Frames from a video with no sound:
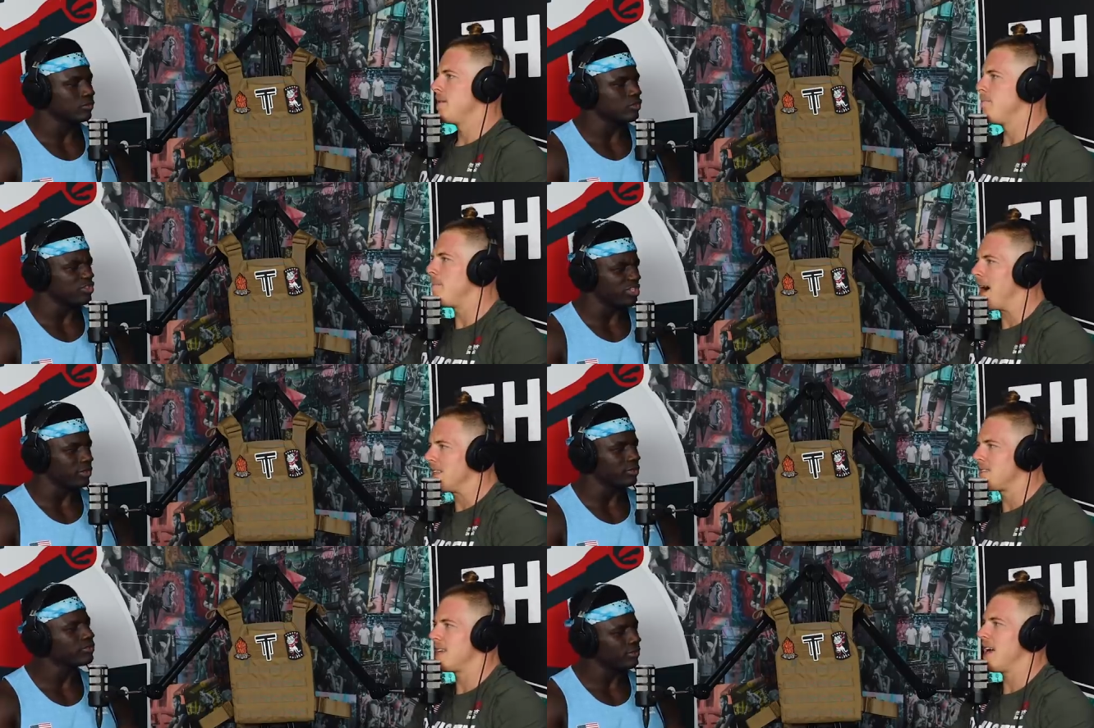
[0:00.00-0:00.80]

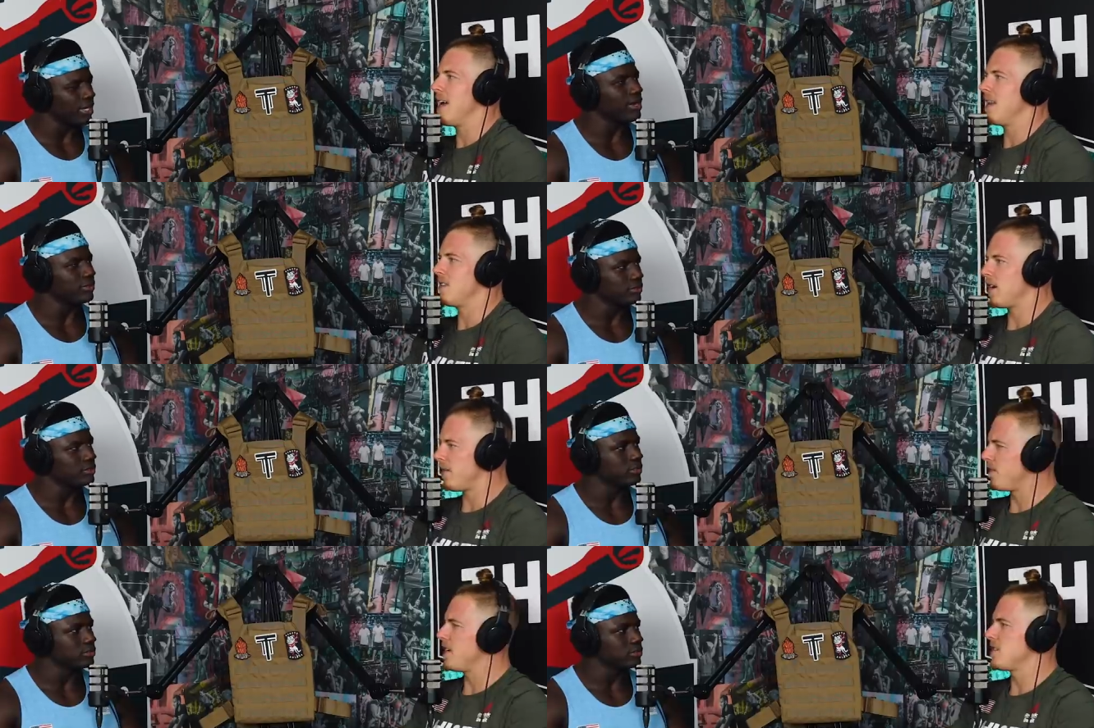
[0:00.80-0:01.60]
Speaker 1: mindset yeah. and
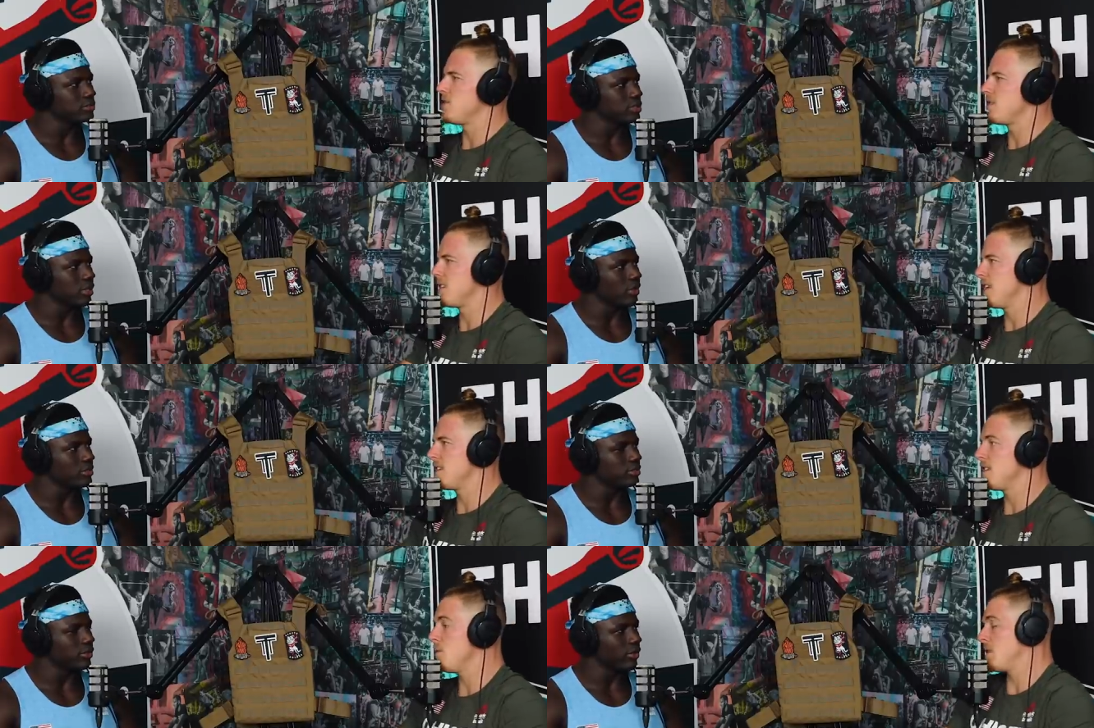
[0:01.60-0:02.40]
toughness and
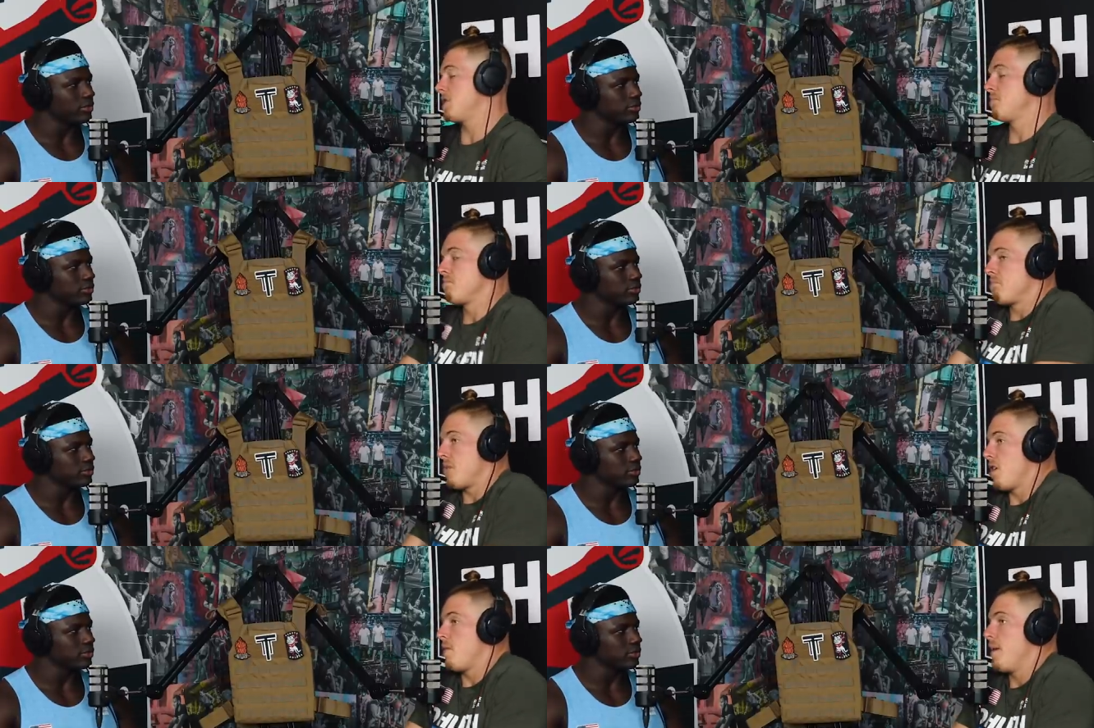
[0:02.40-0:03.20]
resiliency, which
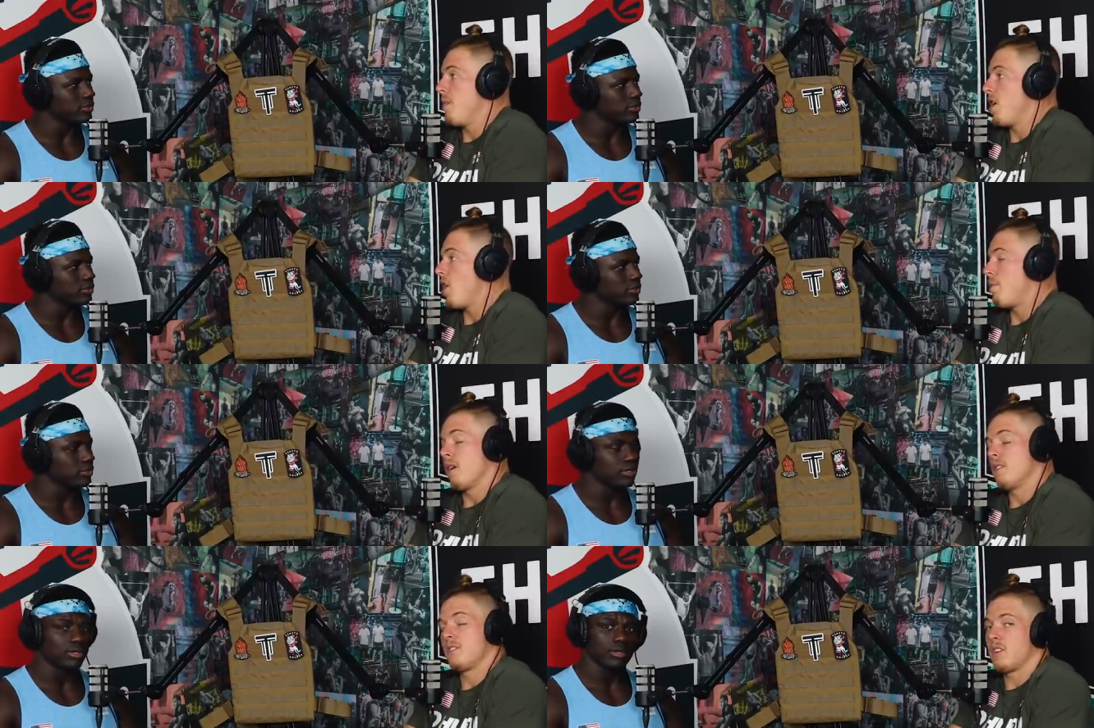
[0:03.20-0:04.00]
Speaker 2: Part or maybe all
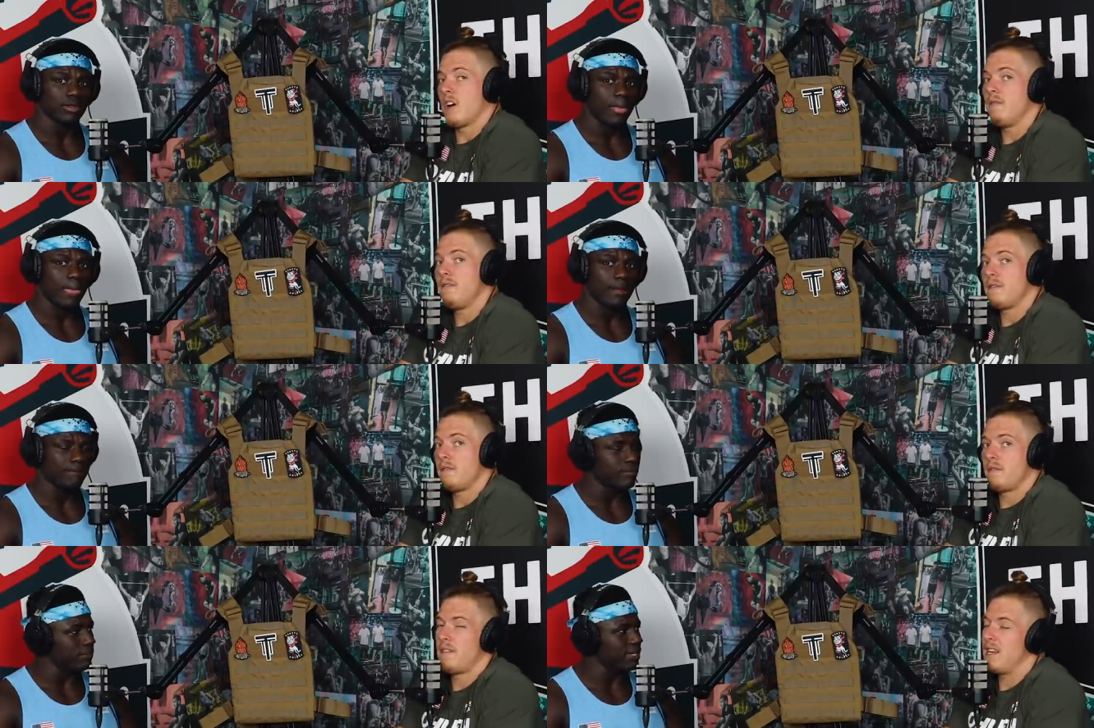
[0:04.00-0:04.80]
parts of
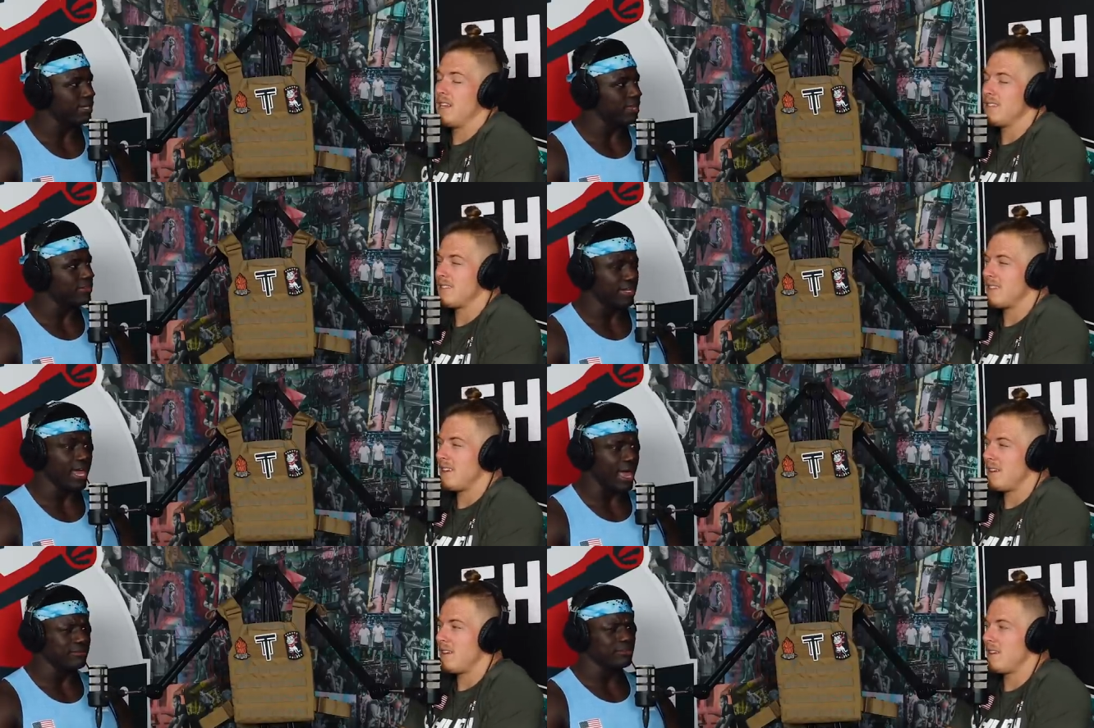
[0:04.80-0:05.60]
fitness.
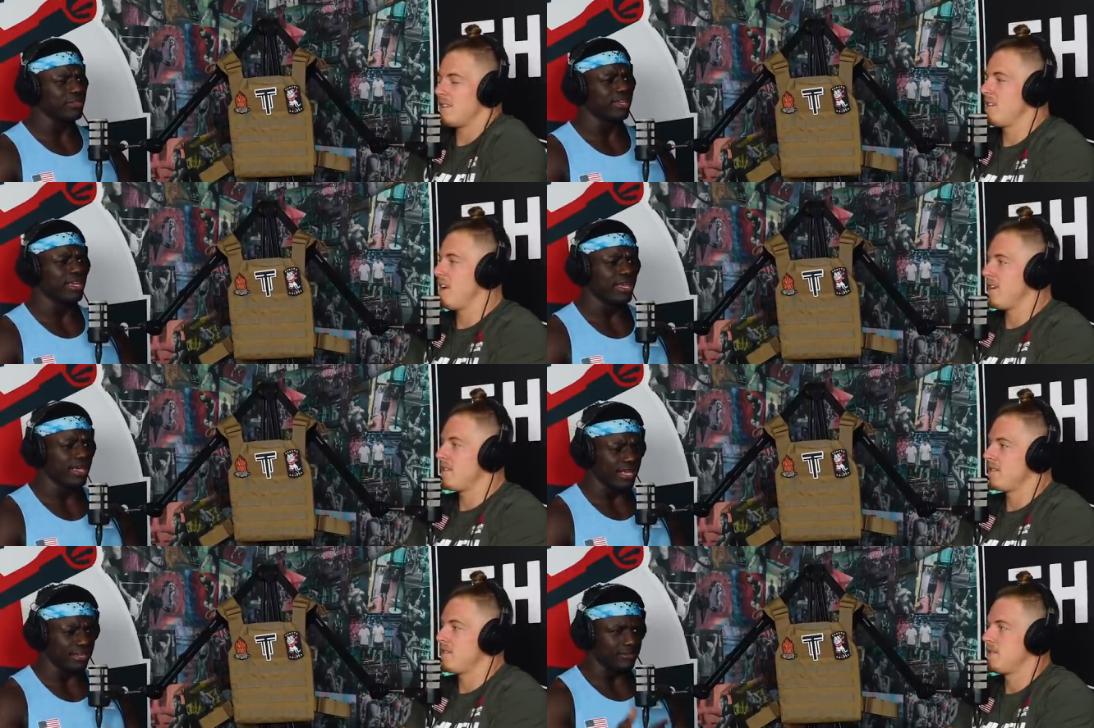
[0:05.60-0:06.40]
Yeah, yeah, absolutely. Yeah.
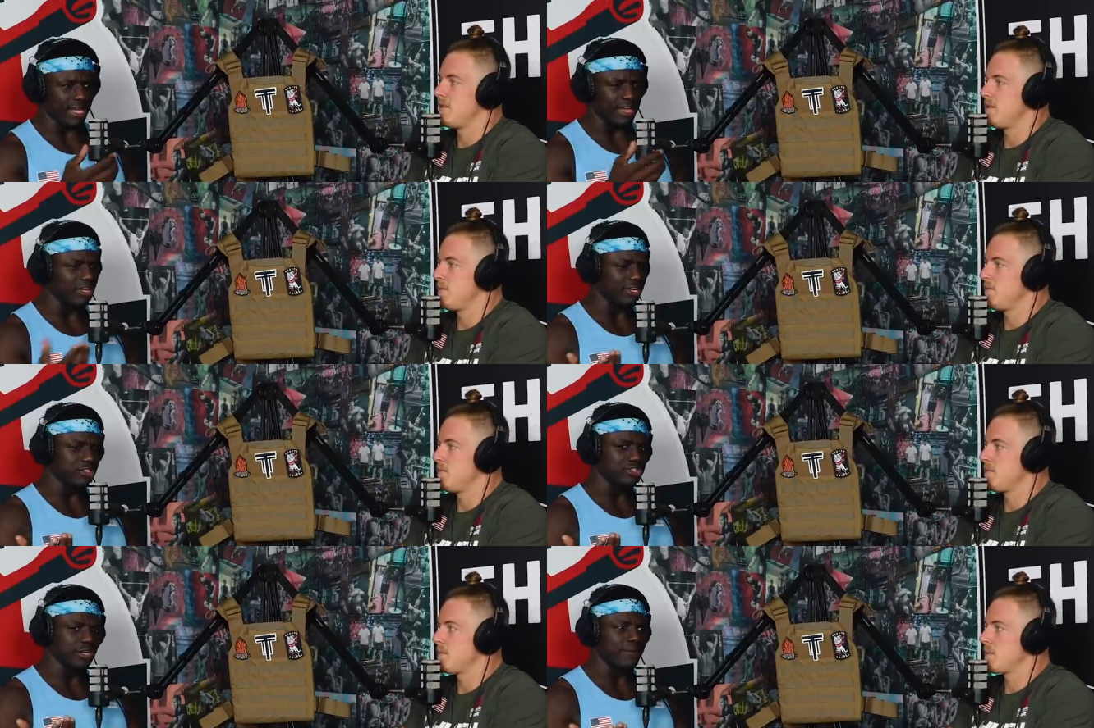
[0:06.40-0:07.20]
And I, I
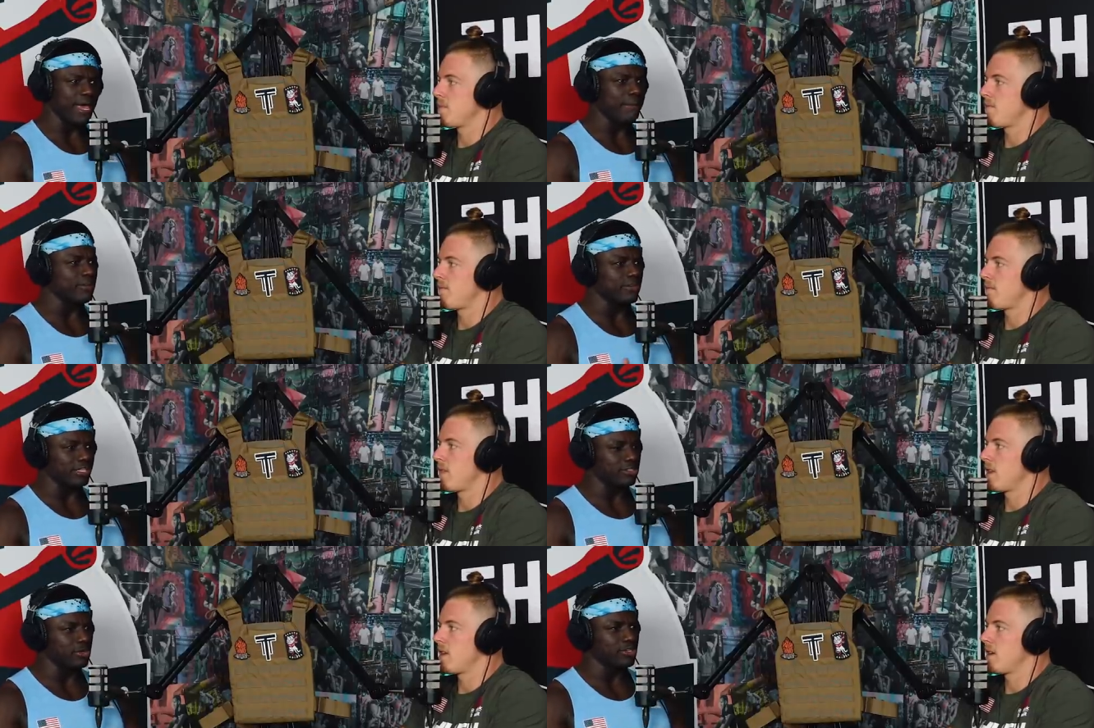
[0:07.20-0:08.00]
just chirped Pat, but
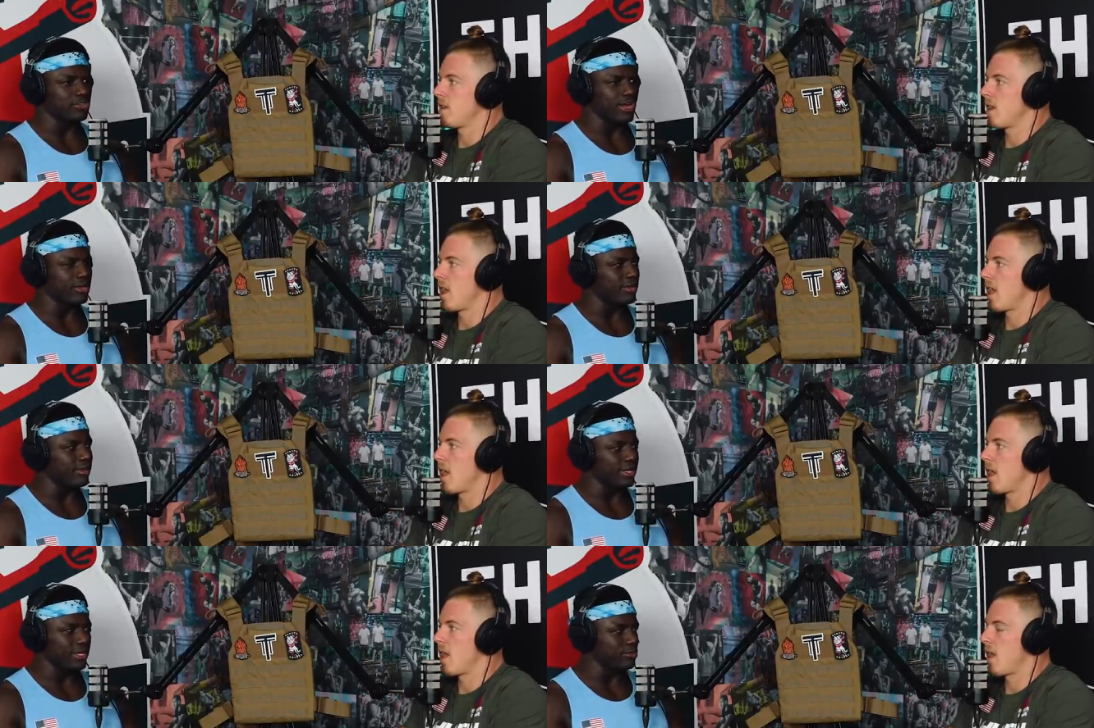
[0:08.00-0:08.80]
like to his
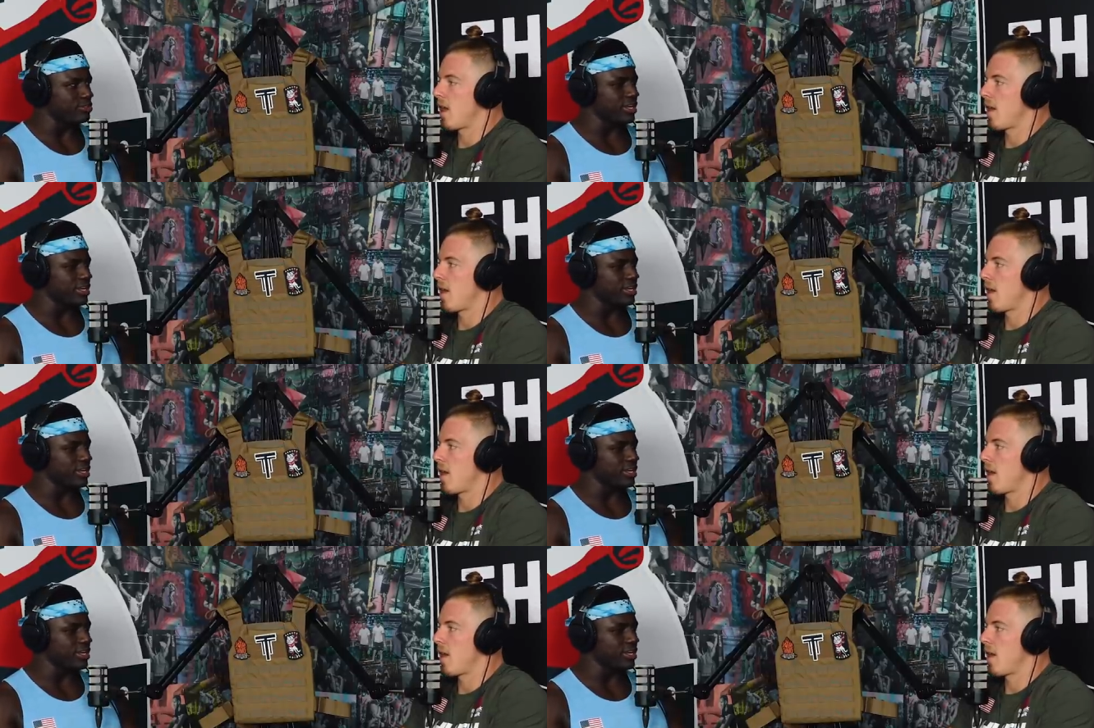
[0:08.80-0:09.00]
credit, like he was